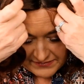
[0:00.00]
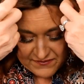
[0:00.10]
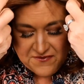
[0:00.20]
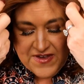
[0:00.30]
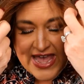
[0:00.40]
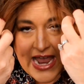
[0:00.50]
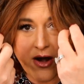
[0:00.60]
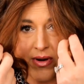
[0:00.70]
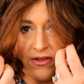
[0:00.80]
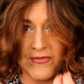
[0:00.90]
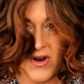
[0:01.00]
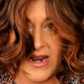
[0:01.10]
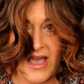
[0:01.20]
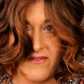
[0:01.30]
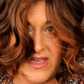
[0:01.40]
Very
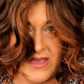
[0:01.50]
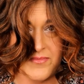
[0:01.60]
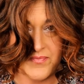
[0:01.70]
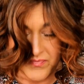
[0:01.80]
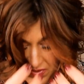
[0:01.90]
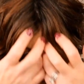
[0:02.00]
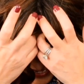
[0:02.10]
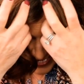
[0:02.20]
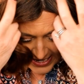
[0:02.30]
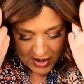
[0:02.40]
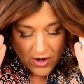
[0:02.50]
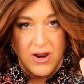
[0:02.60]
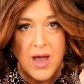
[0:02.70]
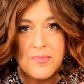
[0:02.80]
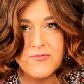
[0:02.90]
front heavy. The
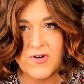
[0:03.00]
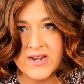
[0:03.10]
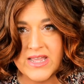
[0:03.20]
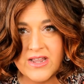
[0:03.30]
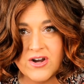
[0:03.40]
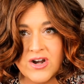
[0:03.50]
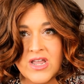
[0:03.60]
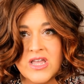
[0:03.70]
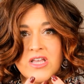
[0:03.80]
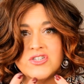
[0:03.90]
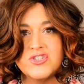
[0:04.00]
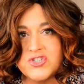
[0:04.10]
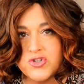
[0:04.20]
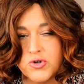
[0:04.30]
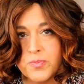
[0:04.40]
hair up front here,
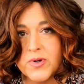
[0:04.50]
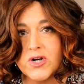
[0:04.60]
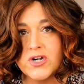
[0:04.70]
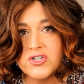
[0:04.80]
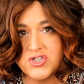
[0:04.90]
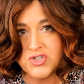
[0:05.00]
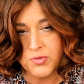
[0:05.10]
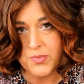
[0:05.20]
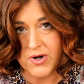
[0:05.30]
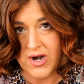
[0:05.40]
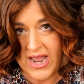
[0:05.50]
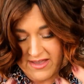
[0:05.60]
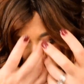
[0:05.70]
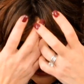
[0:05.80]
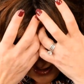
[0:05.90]
super, super
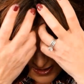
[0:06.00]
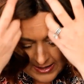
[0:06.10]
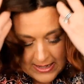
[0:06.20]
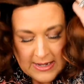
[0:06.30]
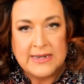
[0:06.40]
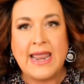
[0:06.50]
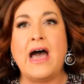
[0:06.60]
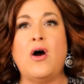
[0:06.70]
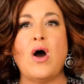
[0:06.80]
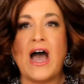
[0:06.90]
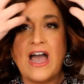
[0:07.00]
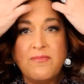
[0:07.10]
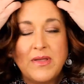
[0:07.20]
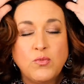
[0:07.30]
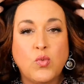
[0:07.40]
heavy. Now,
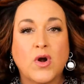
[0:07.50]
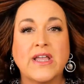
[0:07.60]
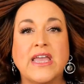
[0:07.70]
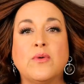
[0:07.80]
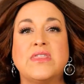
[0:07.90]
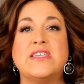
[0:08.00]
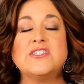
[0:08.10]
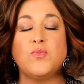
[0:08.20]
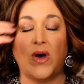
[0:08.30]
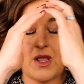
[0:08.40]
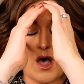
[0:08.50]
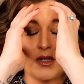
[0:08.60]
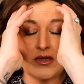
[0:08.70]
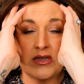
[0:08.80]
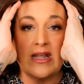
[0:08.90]
I've been working with this one
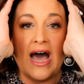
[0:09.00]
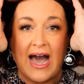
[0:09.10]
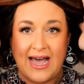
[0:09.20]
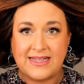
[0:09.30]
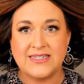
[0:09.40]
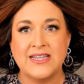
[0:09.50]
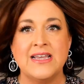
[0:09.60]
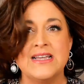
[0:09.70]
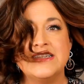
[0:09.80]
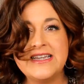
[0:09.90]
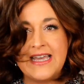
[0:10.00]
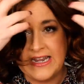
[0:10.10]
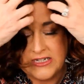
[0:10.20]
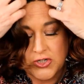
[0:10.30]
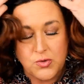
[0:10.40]
a lot to
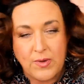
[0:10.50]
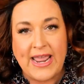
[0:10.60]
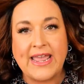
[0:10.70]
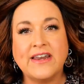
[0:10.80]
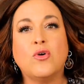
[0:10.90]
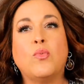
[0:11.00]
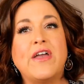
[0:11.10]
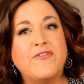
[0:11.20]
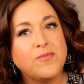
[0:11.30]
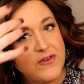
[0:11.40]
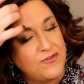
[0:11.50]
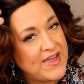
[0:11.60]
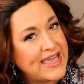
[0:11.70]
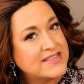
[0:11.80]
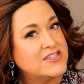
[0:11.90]
get it trained away from the
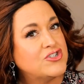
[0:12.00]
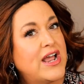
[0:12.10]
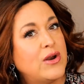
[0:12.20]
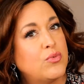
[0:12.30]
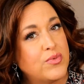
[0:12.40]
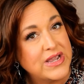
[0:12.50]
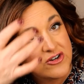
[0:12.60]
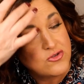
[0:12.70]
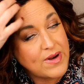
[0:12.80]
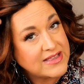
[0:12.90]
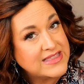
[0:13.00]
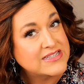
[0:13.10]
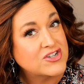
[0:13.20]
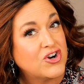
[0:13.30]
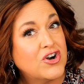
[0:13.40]
face to try to redirect
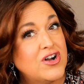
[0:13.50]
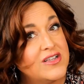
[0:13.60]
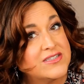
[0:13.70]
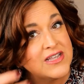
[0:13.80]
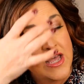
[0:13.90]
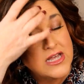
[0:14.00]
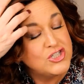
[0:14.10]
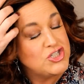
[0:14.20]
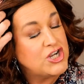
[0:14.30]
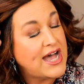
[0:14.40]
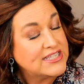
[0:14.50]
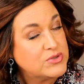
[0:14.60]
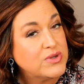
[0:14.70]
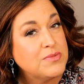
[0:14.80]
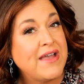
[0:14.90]
these curls
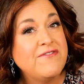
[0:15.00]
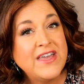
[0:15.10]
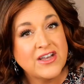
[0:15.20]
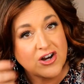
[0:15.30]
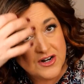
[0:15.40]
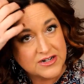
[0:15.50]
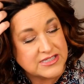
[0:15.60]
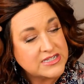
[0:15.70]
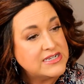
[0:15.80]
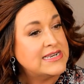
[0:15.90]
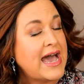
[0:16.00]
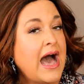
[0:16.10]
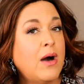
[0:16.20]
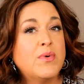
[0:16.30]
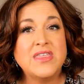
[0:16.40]
just with my fingers,
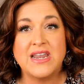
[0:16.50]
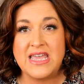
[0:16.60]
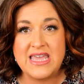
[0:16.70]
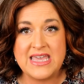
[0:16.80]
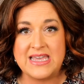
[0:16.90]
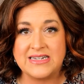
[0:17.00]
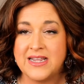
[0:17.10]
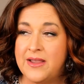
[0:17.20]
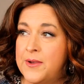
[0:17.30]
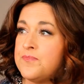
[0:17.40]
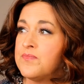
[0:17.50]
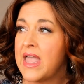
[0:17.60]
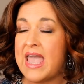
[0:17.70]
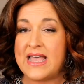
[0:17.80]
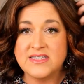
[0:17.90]
not with any heat.
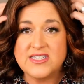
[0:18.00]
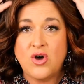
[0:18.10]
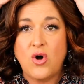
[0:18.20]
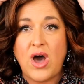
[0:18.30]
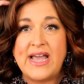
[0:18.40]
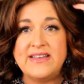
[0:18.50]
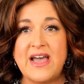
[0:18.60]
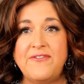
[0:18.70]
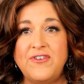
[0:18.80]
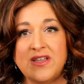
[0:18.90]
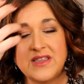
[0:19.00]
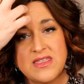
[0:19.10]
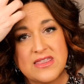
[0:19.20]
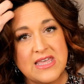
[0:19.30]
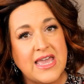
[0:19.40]
And so I
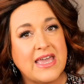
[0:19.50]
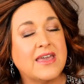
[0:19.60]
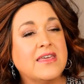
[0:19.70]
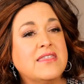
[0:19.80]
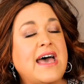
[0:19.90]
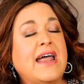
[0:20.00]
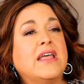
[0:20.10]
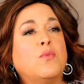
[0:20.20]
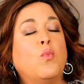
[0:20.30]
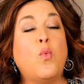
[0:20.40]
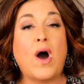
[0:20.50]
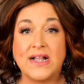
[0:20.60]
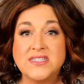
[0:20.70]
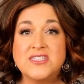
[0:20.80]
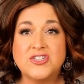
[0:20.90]
definitely think that it
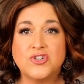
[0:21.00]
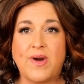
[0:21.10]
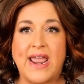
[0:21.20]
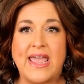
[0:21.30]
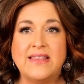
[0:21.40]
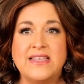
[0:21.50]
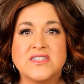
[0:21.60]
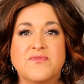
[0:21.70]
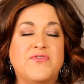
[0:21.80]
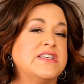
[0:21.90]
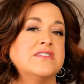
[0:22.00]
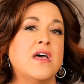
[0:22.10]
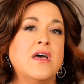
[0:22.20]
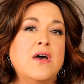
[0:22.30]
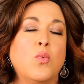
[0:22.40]
wants to train these
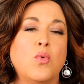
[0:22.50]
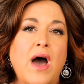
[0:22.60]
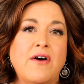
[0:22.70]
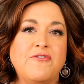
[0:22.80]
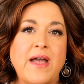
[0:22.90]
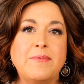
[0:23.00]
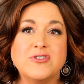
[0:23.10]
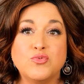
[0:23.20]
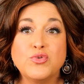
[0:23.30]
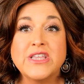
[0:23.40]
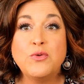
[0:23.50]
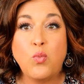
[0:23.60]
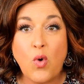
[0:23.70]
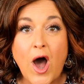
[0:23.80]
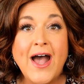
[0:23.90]
these uh, fibers really
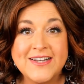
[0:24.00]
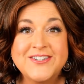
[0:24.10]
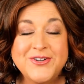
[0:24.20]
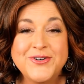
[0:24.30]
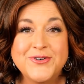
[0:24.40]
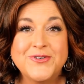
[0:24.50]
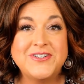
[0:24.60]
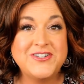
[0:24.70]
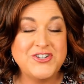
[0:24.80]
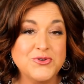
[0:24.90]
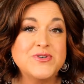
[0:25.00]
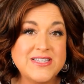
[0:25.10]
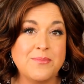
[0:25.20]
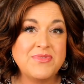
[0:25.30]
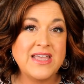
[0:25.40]
want to do
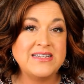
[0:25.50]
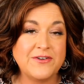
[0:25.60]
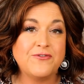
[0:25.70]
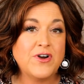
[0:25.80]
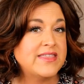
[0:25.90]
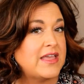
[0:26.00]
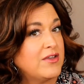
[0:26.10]
something different.